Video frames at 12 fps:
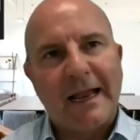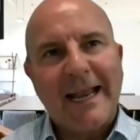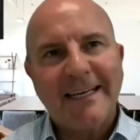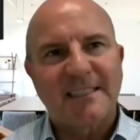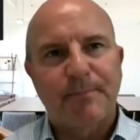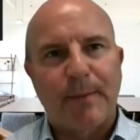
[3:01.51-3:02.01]

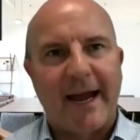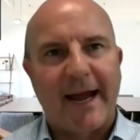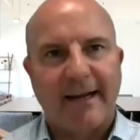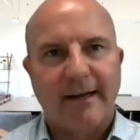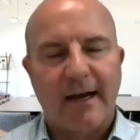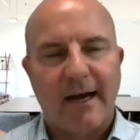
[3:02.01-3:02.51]
in
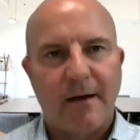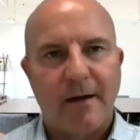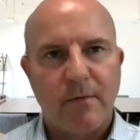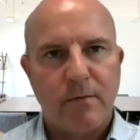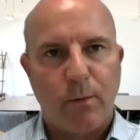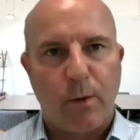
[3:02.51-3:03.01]
Spain,
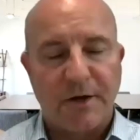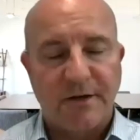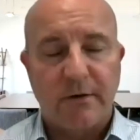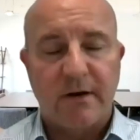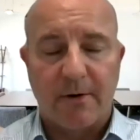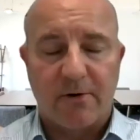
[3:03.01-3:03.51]
what you
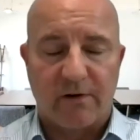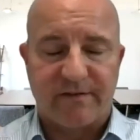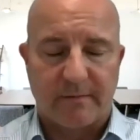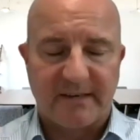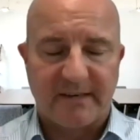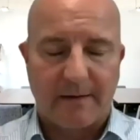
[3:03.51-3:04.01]
do come across
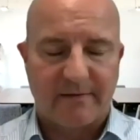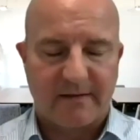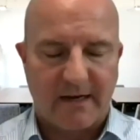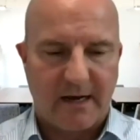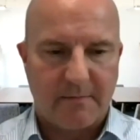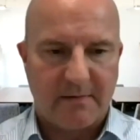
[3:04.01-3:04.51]
sometimes,
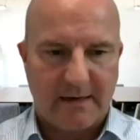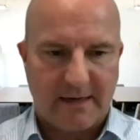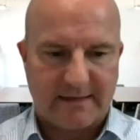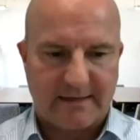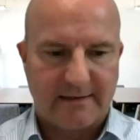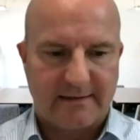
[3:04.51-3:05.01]

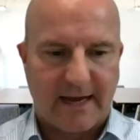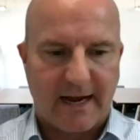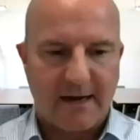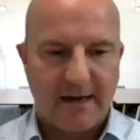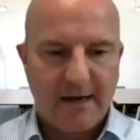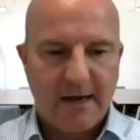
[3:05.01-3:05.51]
Liz, is that
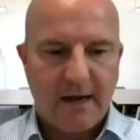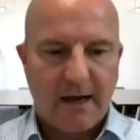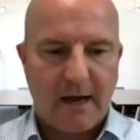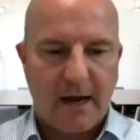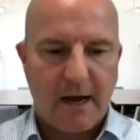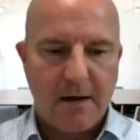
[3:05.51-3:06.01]

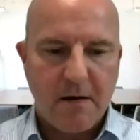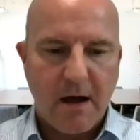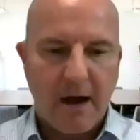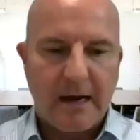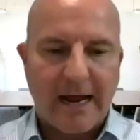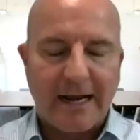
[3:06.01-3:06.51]

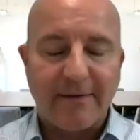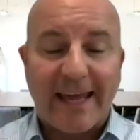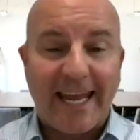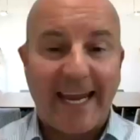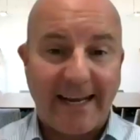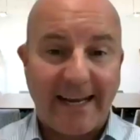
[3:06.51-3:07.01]
a kind of
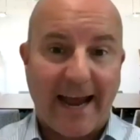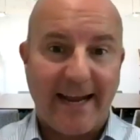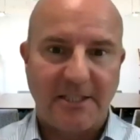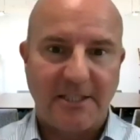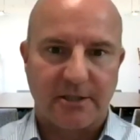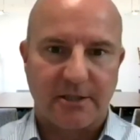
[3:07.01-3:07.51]
keen
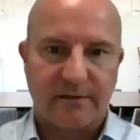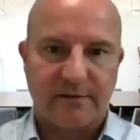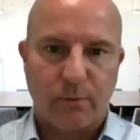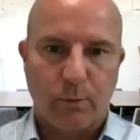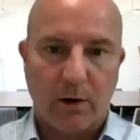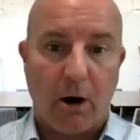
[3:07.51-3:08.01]
agent
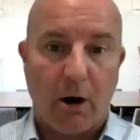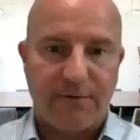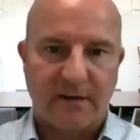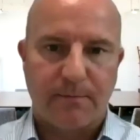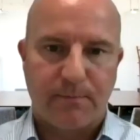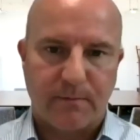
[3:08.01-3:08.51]
will offer
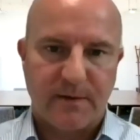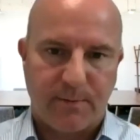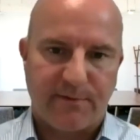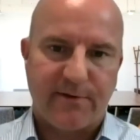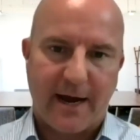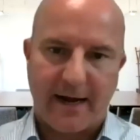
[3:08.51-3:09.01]
to
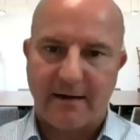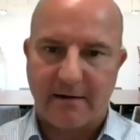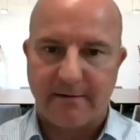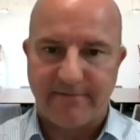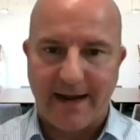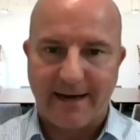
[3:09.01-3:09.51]
provide
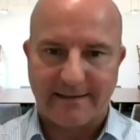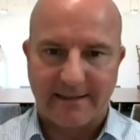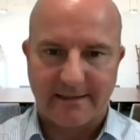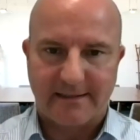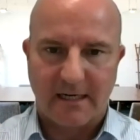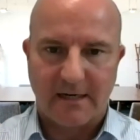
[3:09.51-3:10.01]

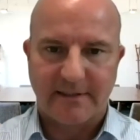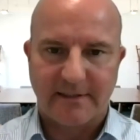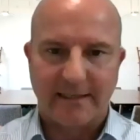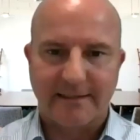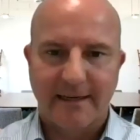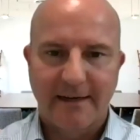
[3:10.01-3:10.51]
conveyancing
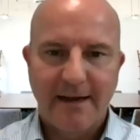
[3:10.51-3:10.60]
services.